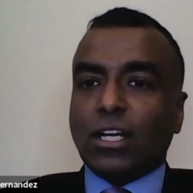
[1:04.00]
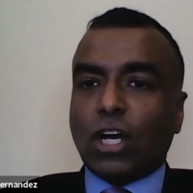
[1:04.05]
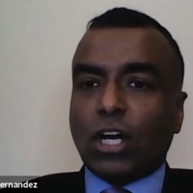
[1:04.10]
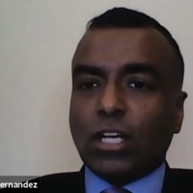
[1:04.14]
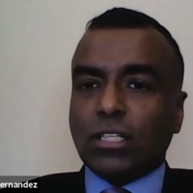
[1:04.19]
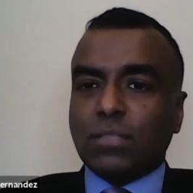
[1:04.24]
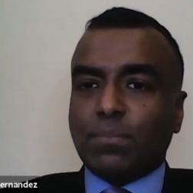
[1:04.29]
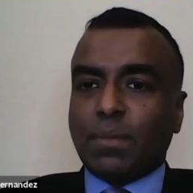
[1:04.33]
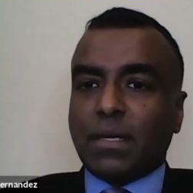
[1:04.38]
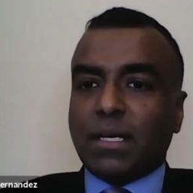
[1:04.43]
And the
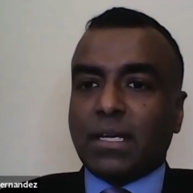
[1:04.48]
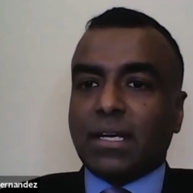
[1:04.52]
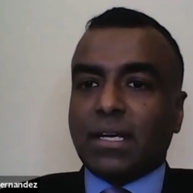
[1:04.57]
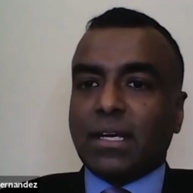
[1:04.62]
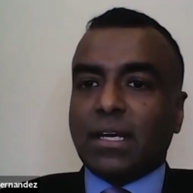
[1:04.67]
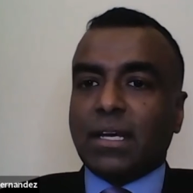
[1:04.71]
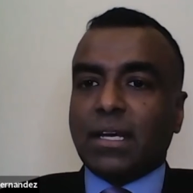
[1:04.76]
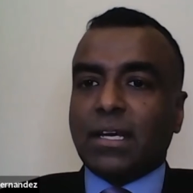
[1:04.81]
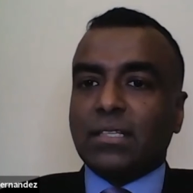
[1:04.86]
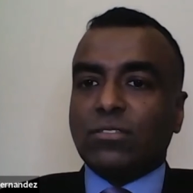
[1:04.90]

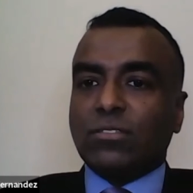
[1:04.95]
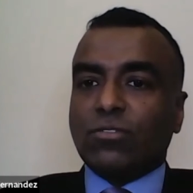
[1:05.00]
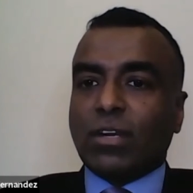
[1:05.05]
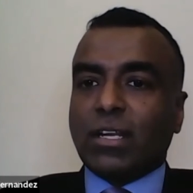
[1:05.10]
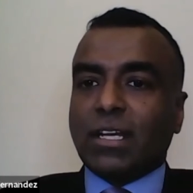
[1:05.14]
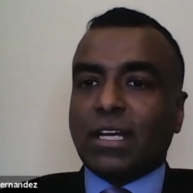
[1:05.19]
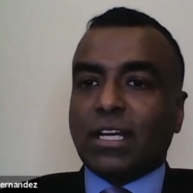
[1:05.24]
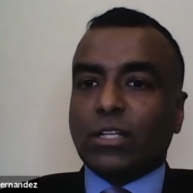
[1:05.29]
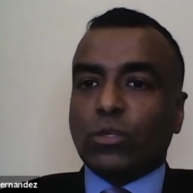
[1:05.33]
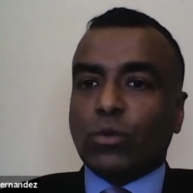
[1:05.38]
Kospi is
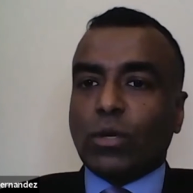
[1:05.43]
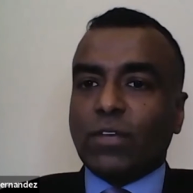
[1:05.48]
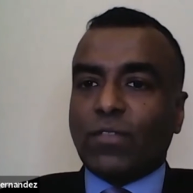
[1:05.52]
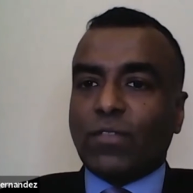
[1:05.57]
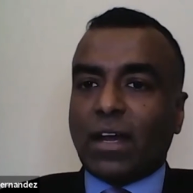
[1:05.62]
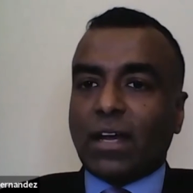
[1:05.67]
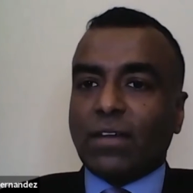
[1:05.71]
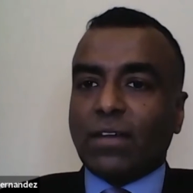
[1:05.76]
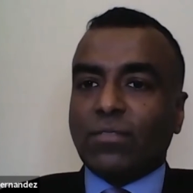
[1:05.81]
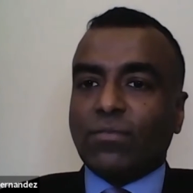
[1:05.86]
trading at
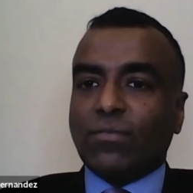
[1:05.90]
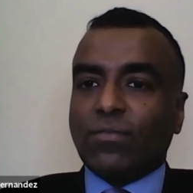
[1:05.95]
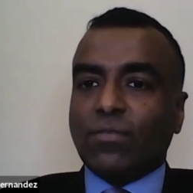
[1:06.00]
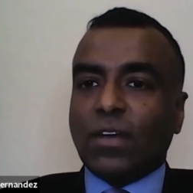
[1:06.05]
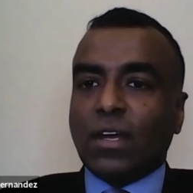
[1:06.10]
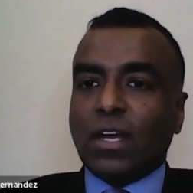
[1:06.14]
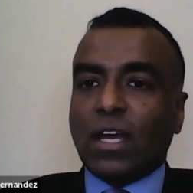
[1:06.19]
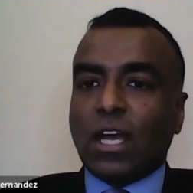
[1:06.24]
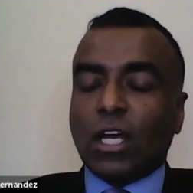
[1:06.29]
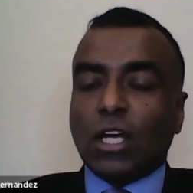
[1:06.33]

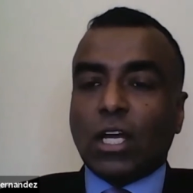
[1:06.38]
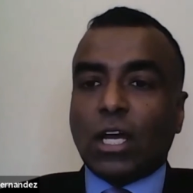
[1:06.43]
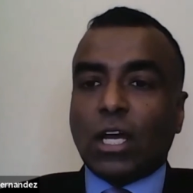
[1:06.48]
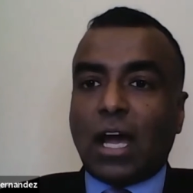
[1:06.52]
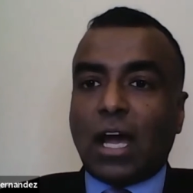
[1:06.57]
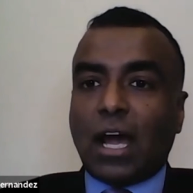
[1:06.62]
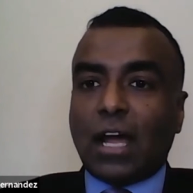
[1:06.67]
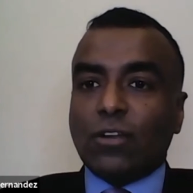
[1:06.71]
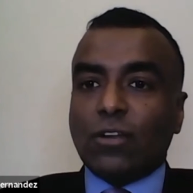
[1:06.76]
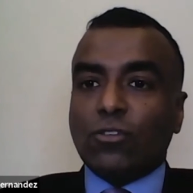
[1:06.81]

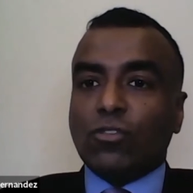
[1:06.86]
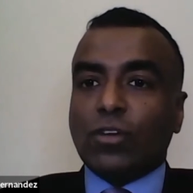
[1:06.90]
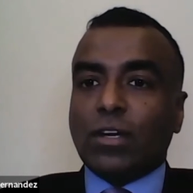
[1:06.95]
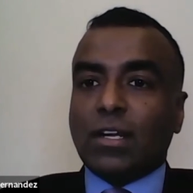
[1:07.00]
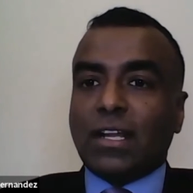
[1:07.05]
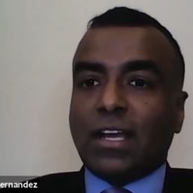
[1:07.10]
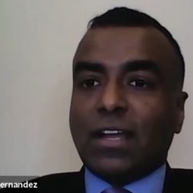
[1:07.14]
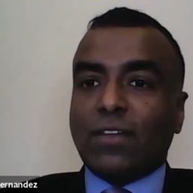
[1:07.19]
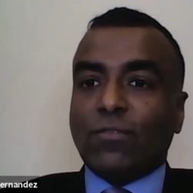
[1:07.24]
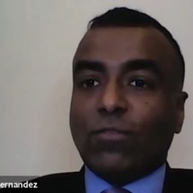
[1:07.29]

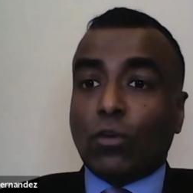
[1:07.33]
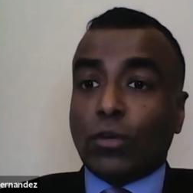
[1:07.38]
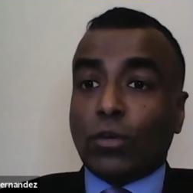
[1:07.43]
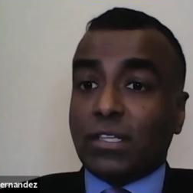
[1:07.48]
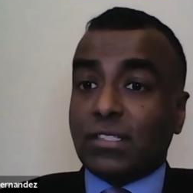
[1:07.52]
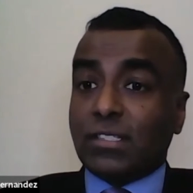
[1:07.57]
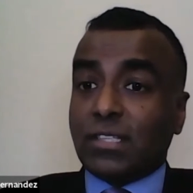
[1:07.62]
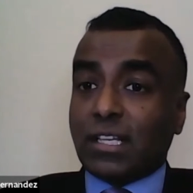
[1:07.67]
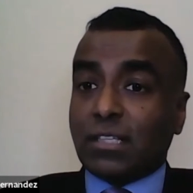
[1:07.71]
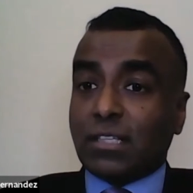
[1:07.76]

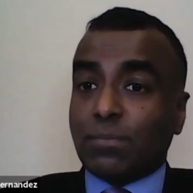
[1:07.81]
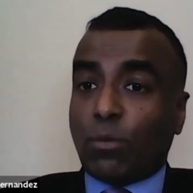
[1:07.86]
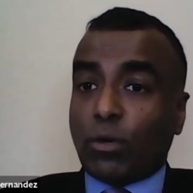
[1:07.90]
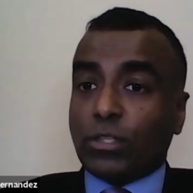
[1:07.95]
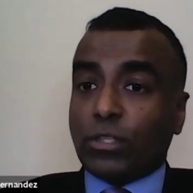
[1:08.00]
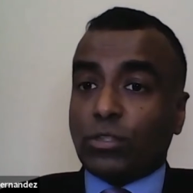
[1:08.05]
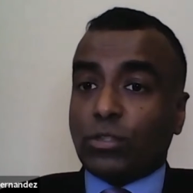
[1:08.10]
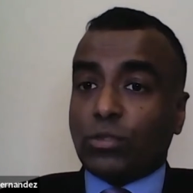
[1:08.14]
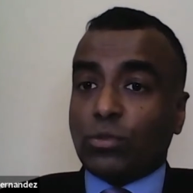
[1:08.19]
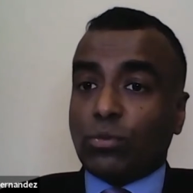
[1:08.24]

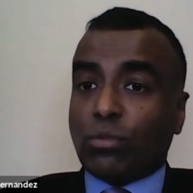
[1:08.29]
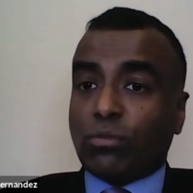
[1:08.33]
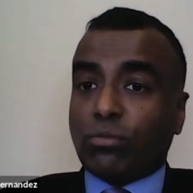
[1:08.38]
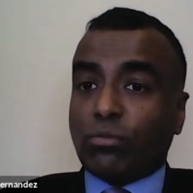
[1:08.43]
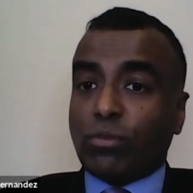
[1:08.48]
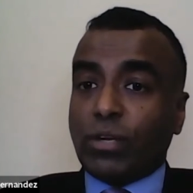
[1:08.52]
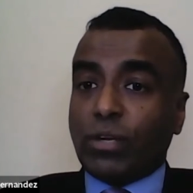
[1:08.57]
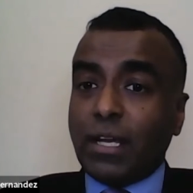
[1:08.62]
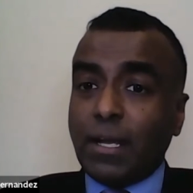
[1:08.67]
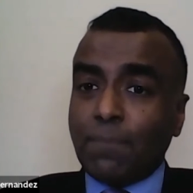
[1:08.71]

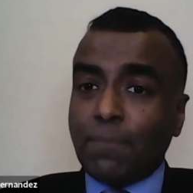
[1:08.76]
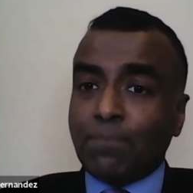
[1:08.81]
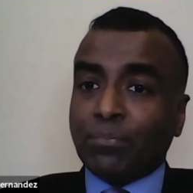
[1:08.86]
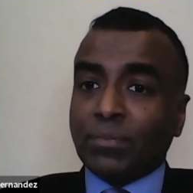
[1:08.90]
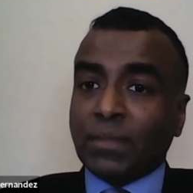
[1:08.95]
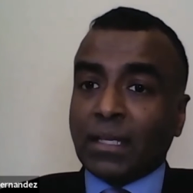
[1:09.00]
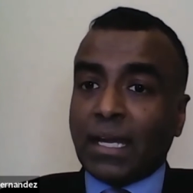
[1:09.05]
2,546.23.